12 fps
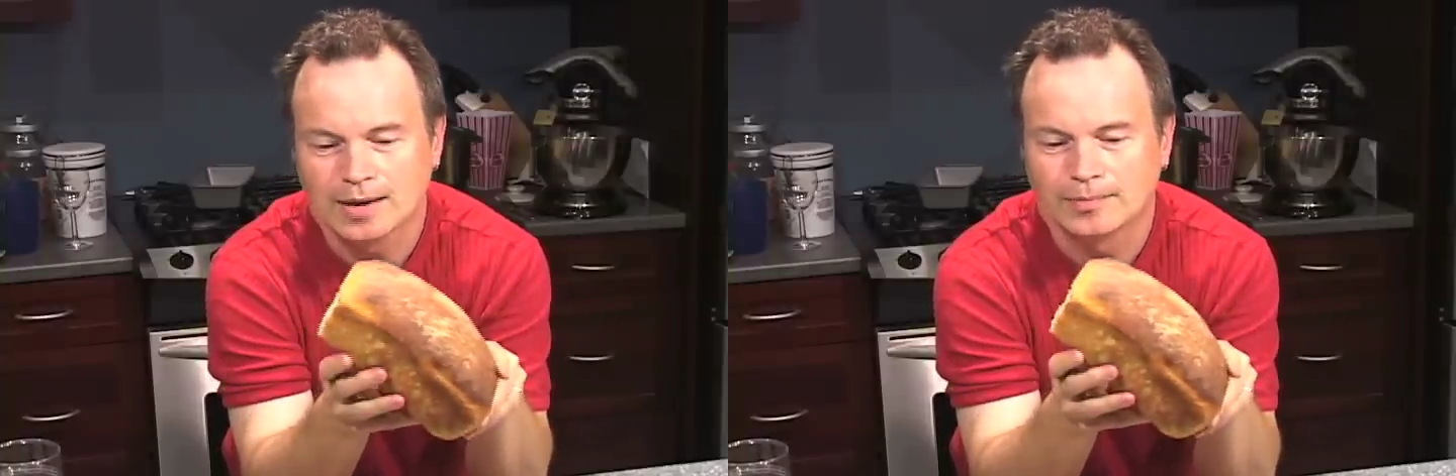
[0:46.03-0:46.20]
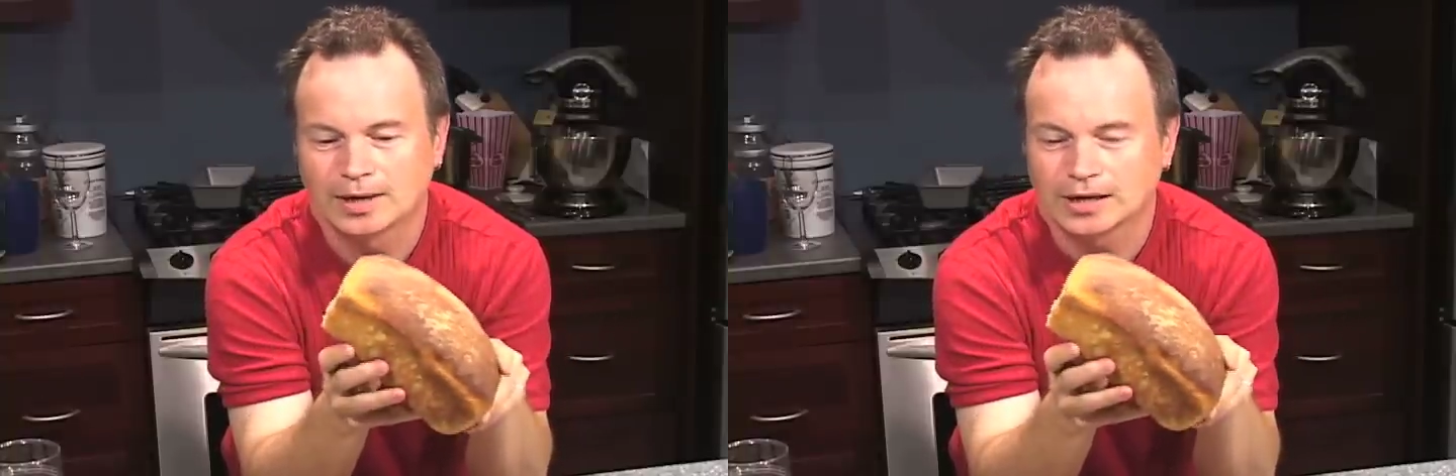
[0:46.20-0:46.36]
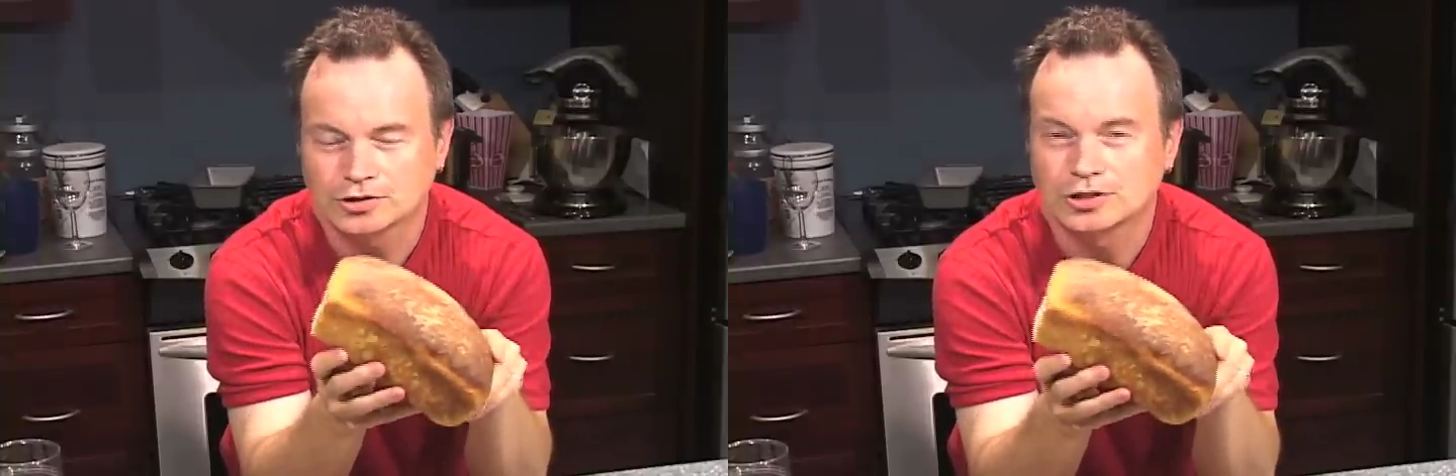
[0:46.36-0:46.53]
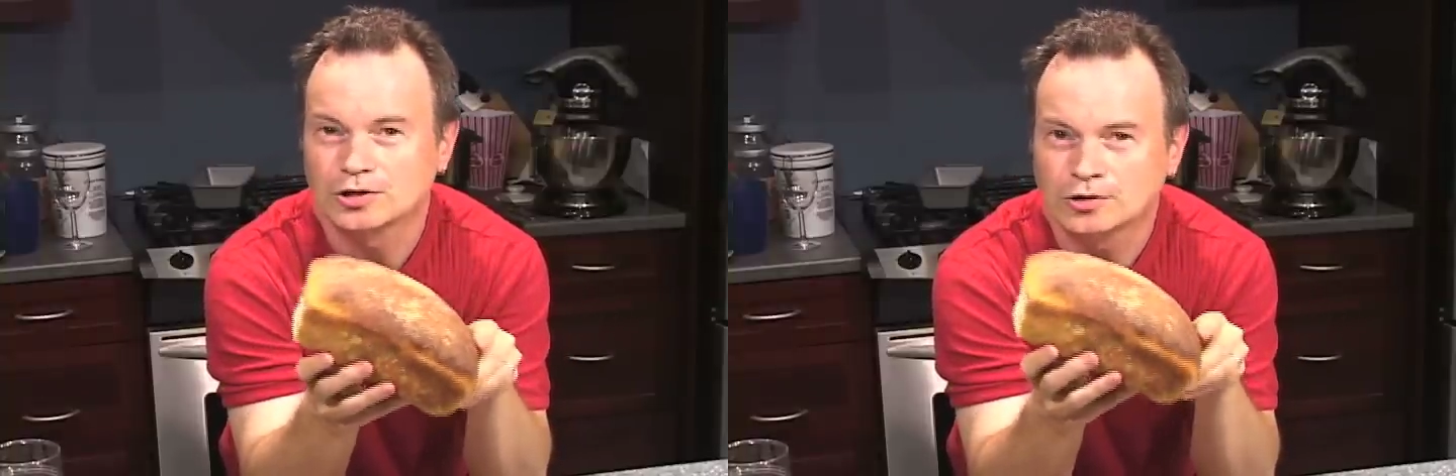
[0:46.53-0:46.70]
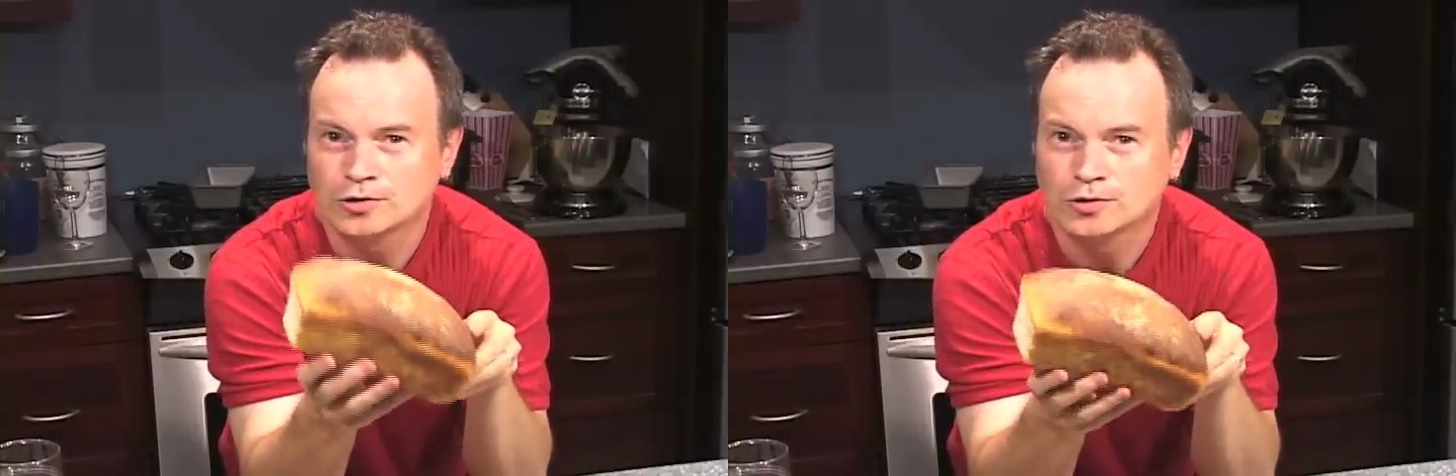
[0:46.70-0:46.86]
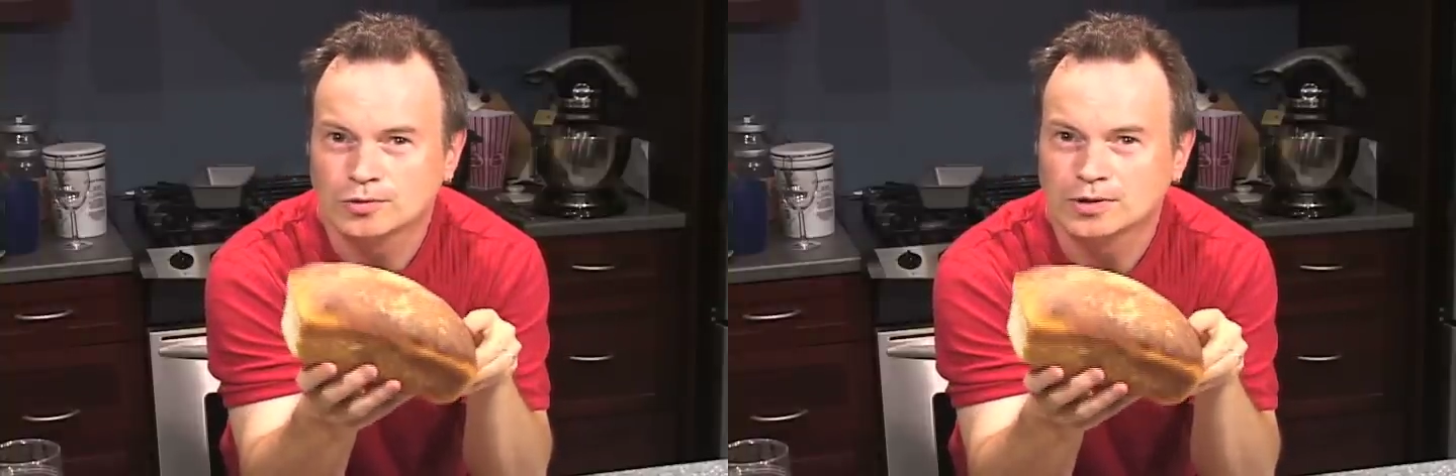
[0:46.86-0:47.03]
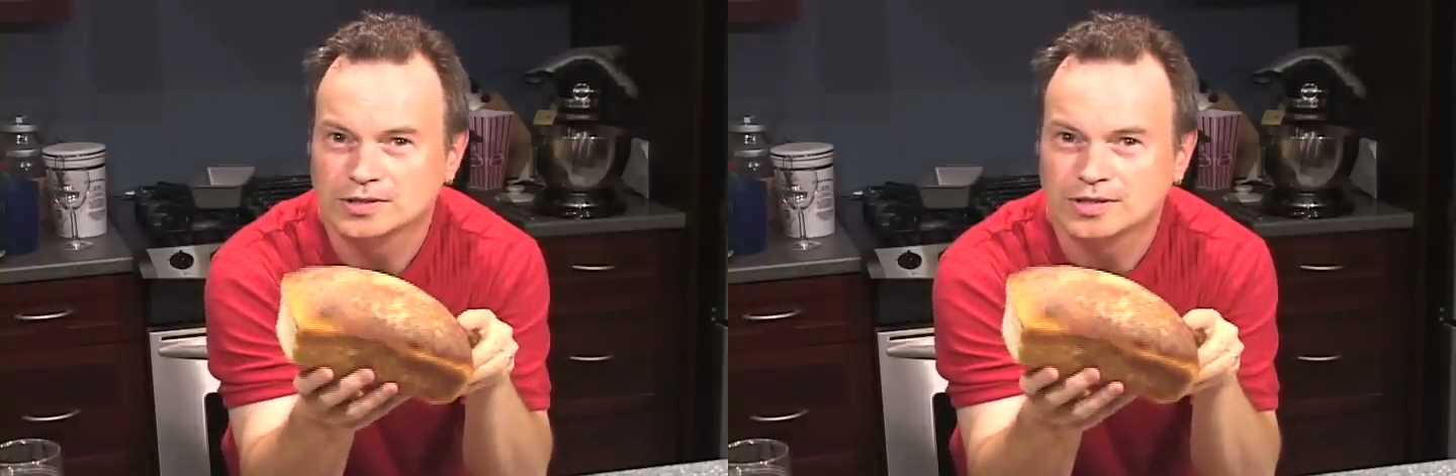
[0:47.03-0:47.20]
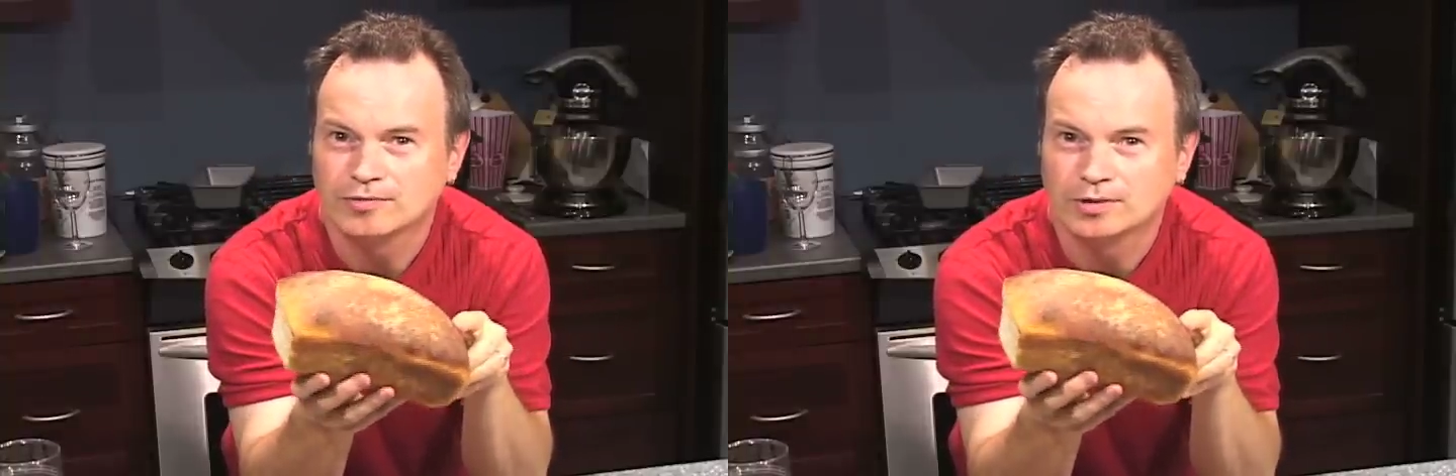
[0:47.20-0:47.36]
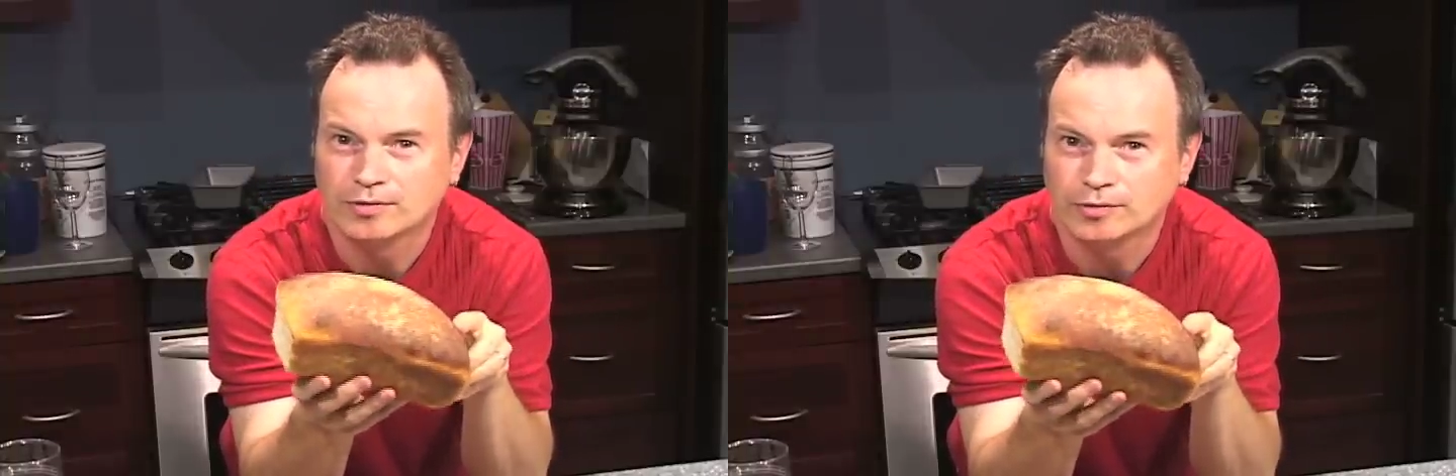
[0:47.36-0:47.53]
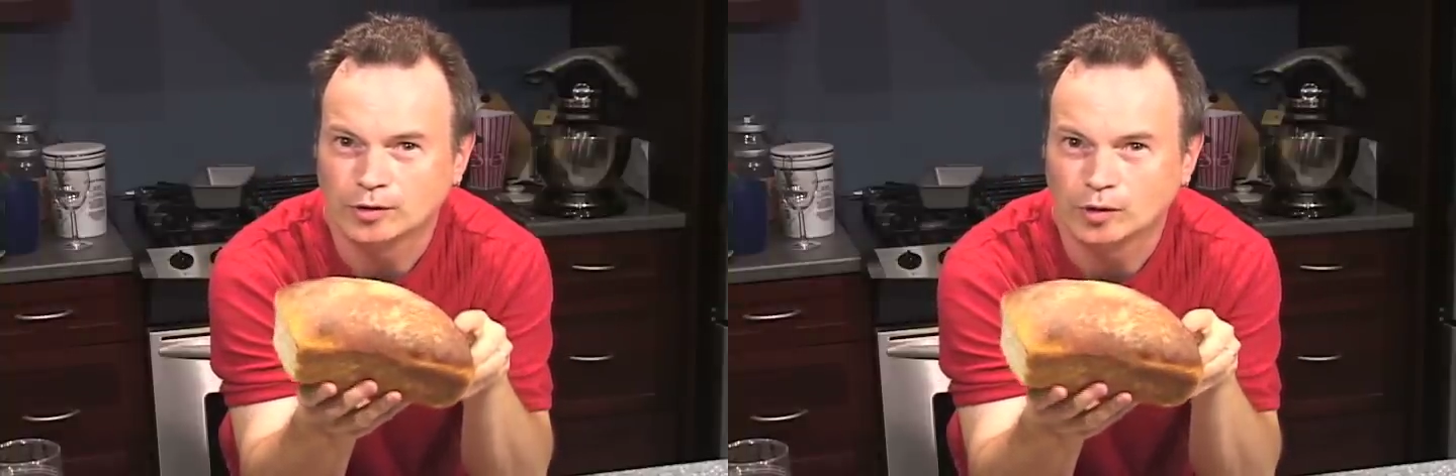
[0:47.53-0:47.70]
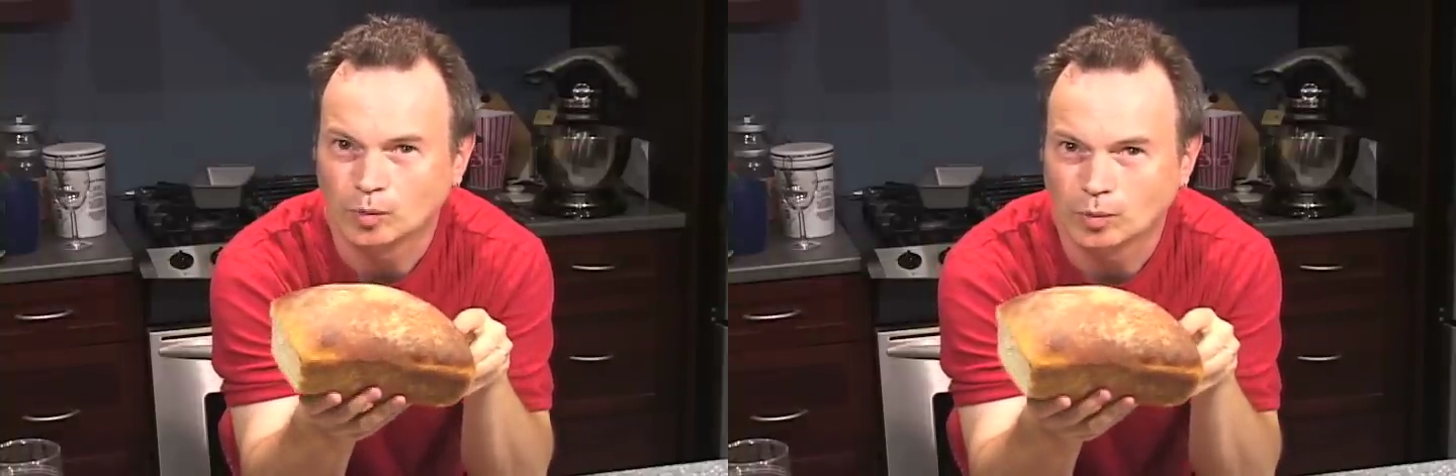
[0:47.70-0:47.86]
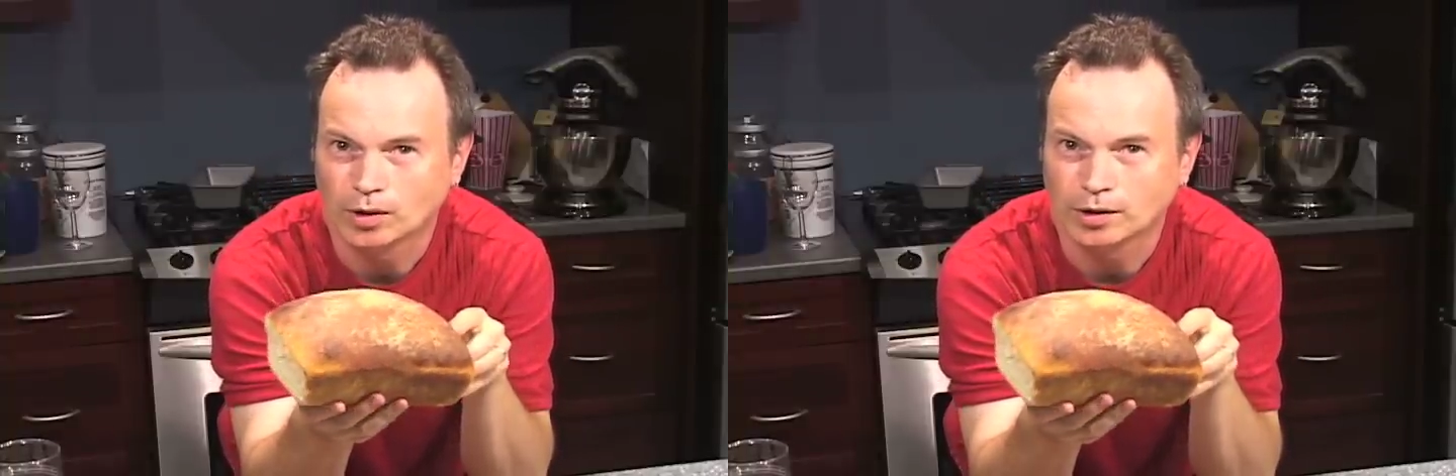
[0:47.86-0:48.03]
But actually you can do this even if you're
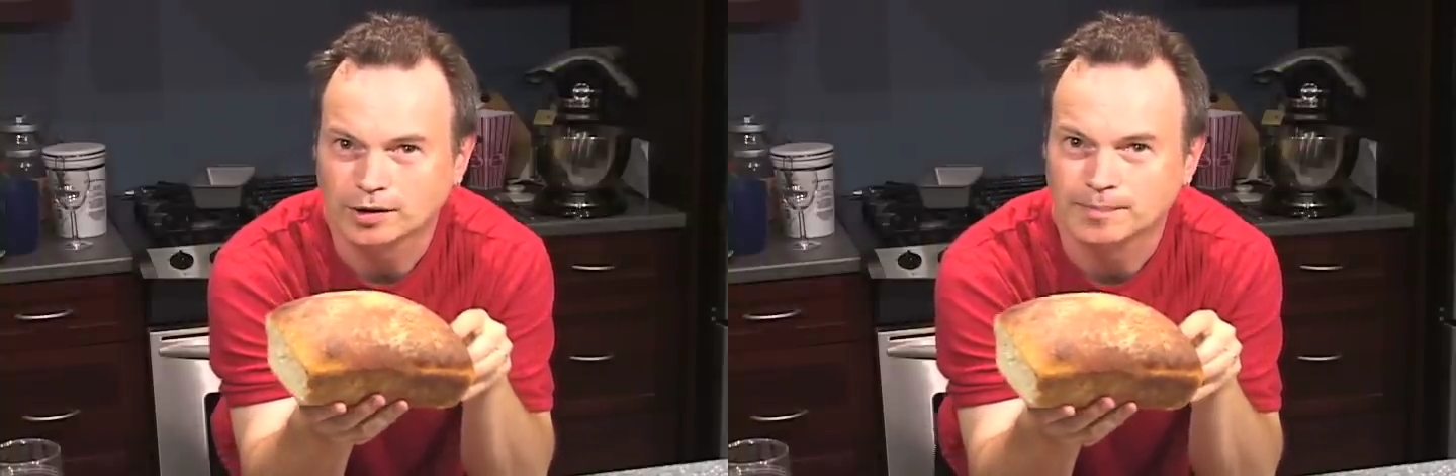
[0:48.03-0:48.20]
at work.